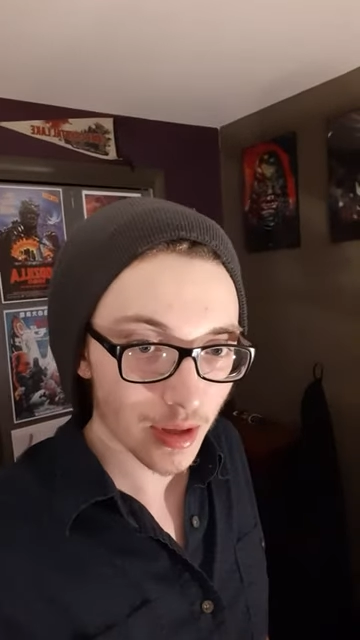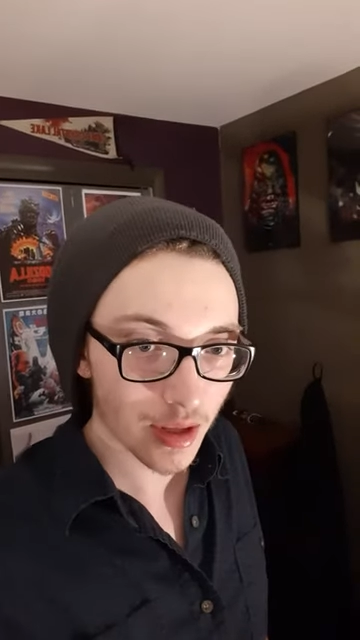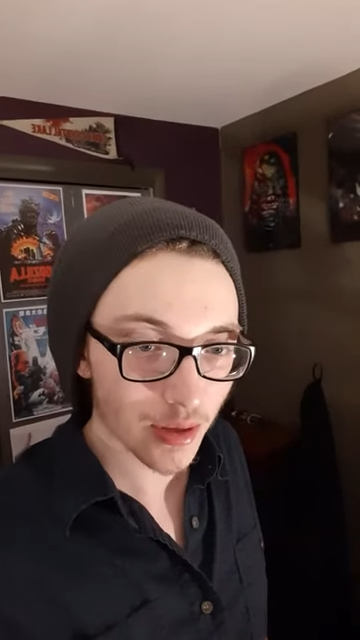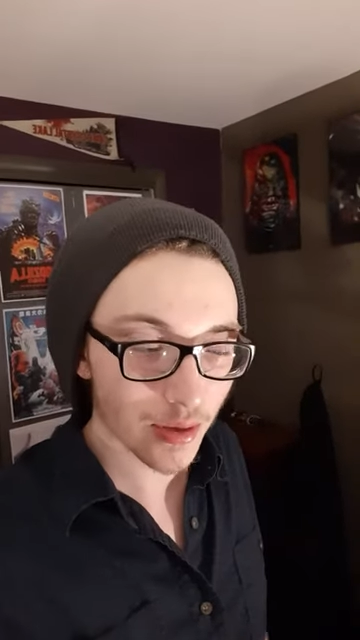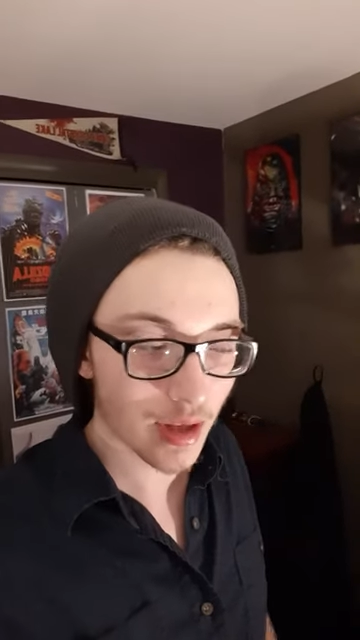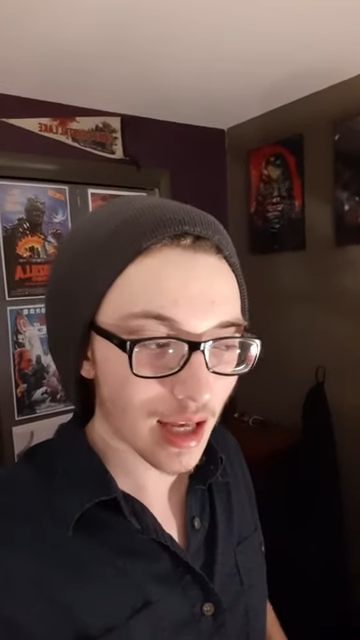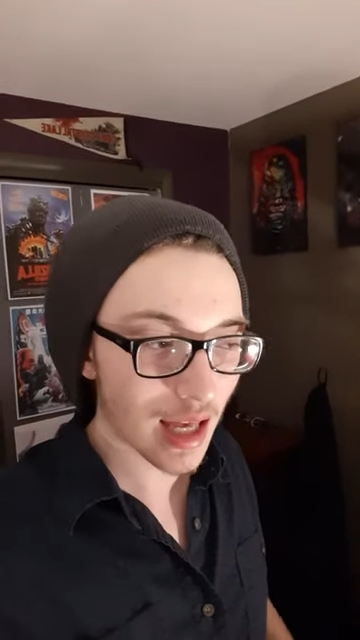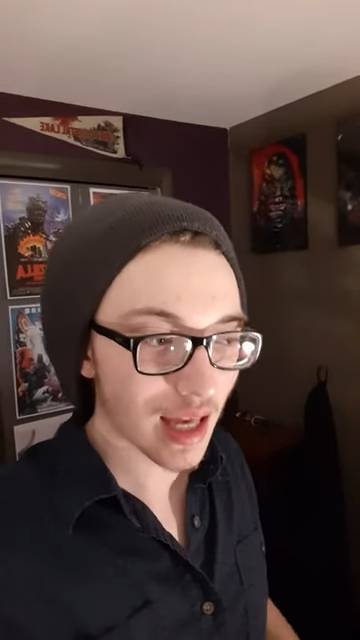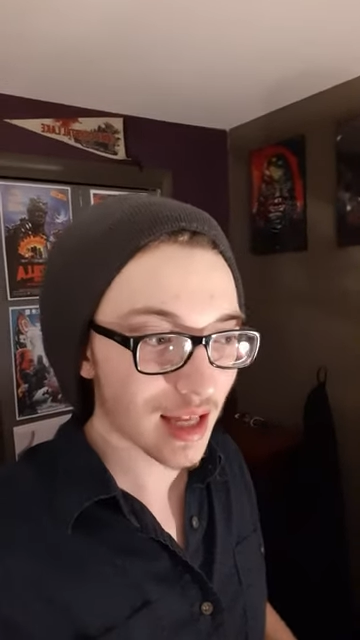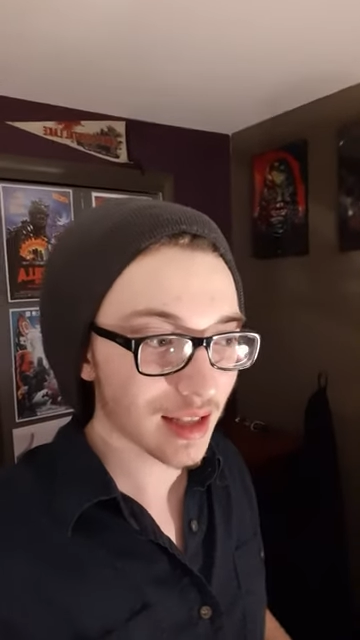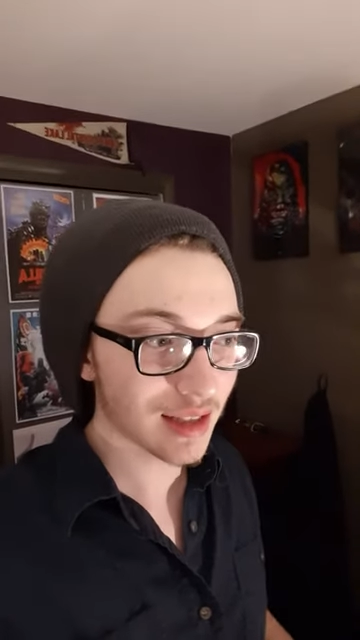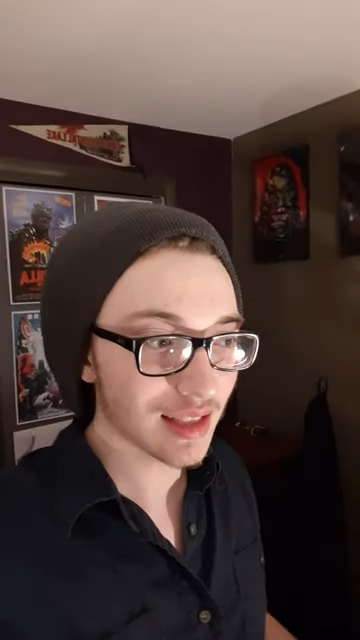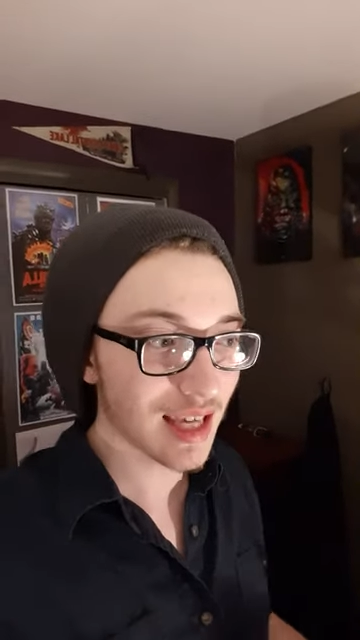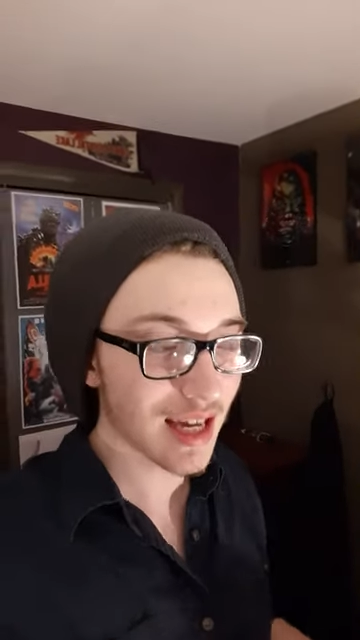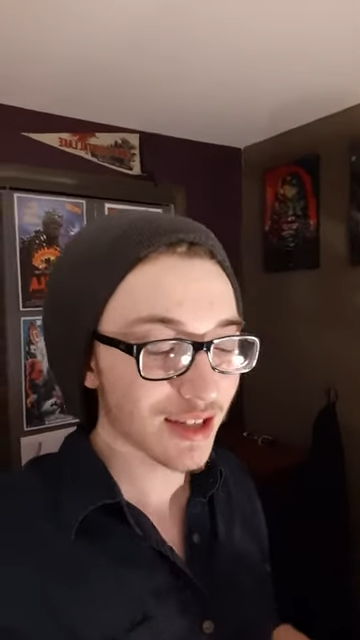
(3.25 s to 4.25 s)
here,
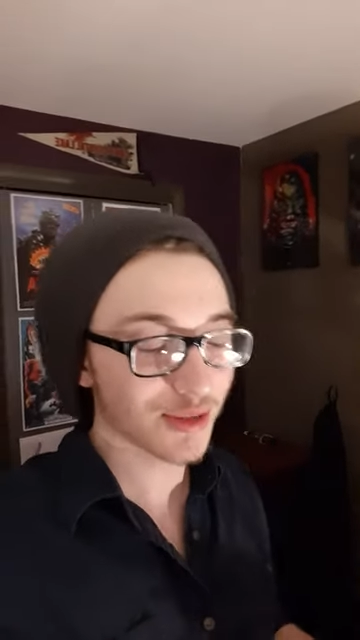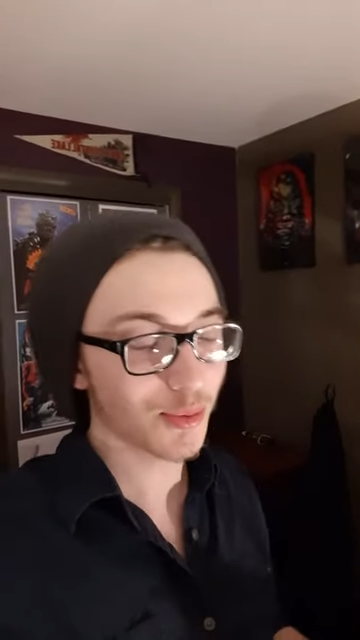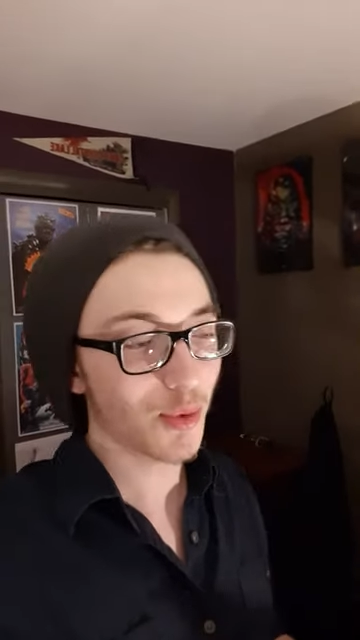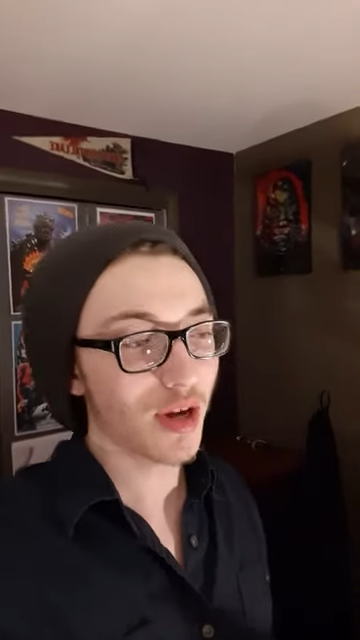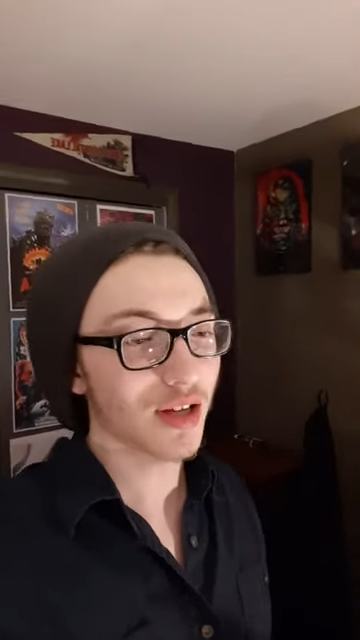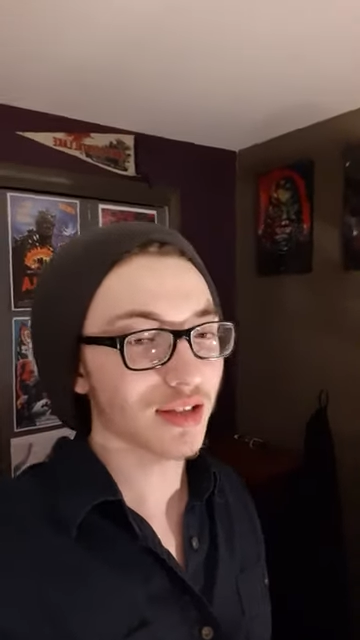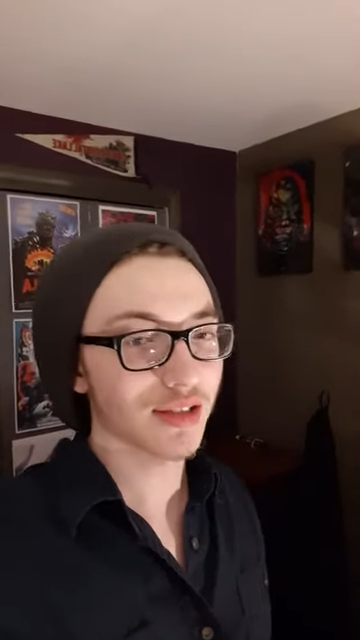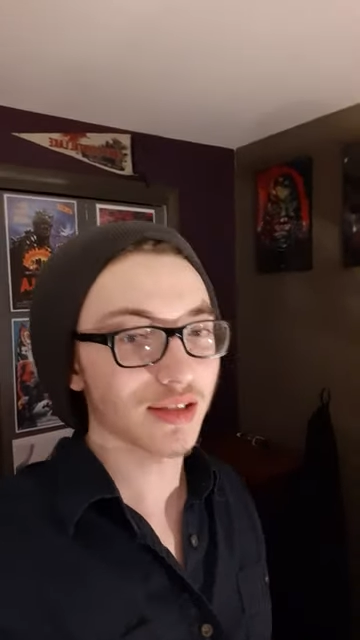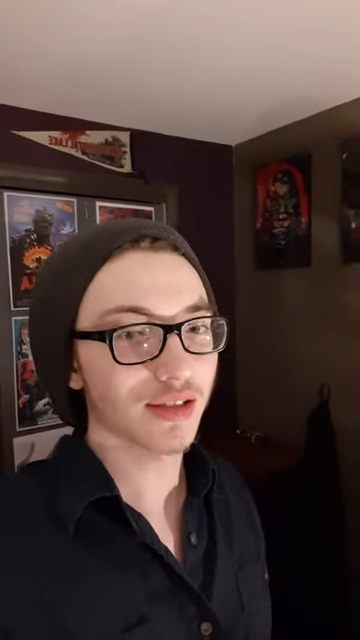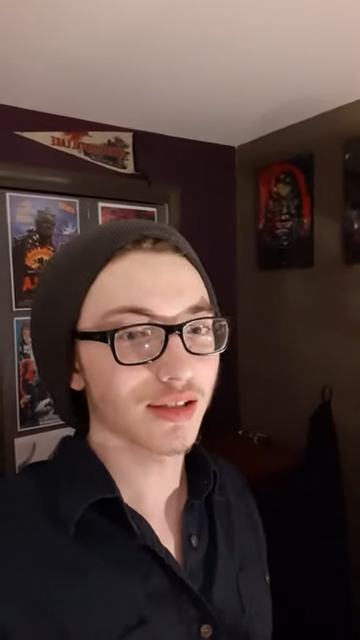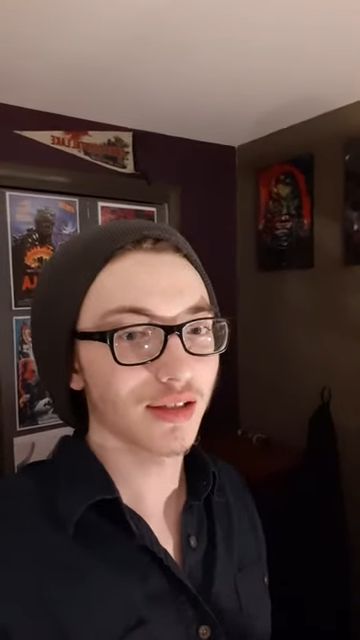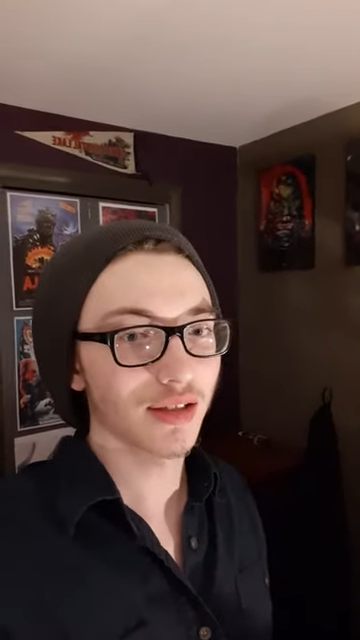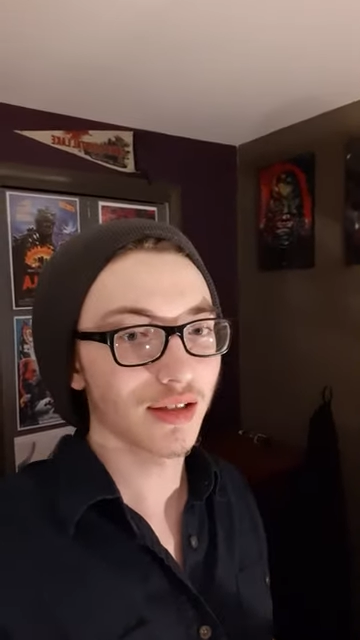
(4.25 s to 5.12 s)
and guess what?